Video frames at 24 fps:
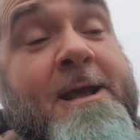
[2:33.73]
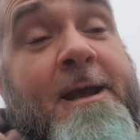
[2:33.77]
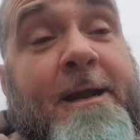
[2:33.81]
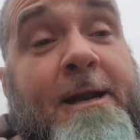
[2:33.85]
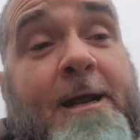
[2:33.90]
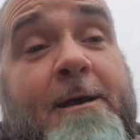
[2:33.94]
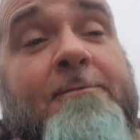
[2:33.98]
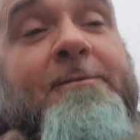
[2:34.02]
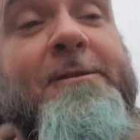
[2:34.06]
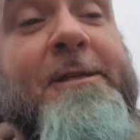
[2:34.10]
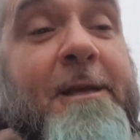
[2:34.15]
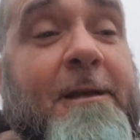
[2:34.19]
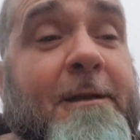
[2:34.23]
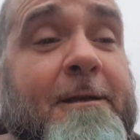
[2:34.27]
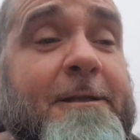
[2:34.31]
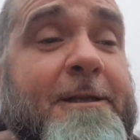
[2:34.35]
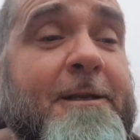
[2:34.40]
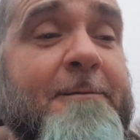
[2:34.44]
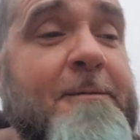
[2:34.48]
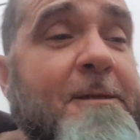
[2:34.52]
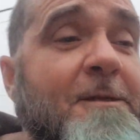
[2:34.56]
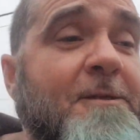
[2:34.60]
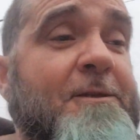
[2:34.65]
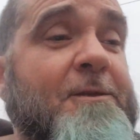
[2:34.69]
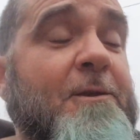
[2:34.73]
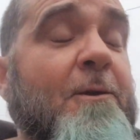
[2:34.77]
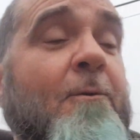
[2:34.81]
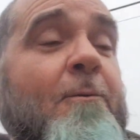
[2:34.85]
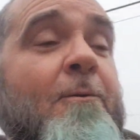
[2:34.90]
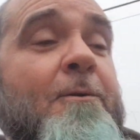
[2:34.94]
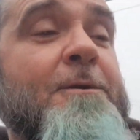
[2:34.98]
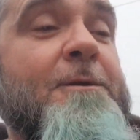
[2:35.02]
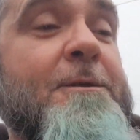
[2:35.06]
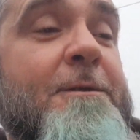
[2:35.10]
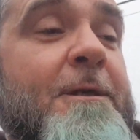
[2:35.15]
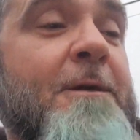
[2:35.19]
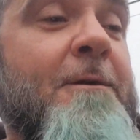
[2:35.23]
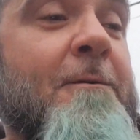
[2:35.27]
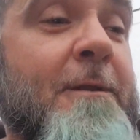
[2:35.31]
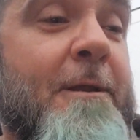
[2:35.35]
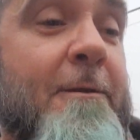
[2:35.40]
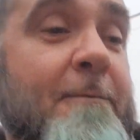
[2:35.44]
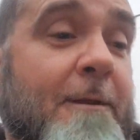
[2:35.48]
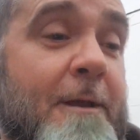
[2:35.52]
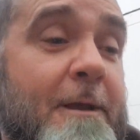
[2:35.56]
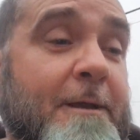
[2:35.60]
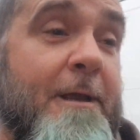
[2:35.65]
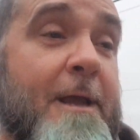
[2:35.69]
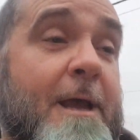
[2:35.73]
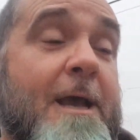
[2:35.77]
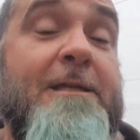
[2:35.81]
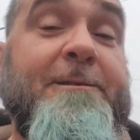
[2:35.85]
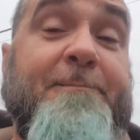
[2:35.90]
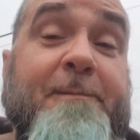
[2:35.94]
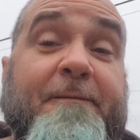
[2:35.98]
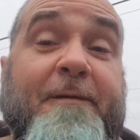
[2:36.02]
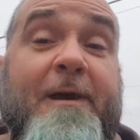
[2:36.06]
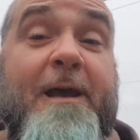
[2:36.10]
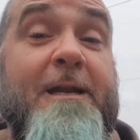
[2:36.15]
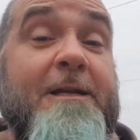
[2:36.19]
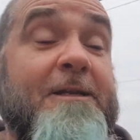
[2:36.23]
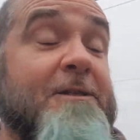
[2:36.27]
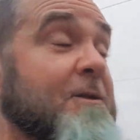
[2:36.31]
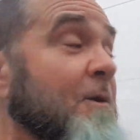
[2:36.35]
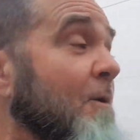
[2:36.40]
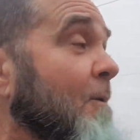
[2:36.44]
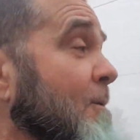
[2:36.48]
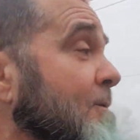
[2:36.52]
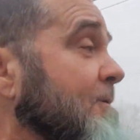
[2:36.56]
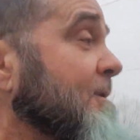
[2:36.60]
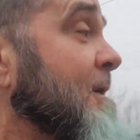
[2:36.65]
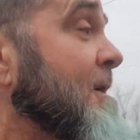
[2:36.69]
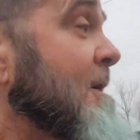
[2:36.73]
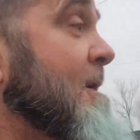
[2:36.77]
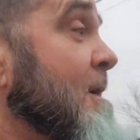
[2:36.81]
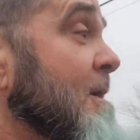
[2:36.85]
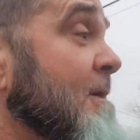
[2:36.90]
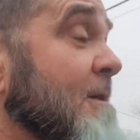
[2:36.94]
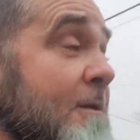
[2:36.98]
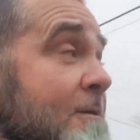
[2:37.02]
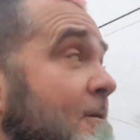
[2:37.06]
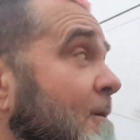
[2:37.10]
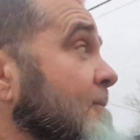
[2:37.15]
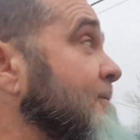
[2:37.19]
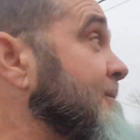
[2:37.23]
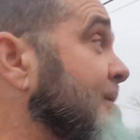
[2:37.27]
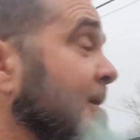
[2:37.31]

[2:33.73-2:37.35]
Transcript: And I was telling them this stories, and they were like, asked me if I had any stories. I started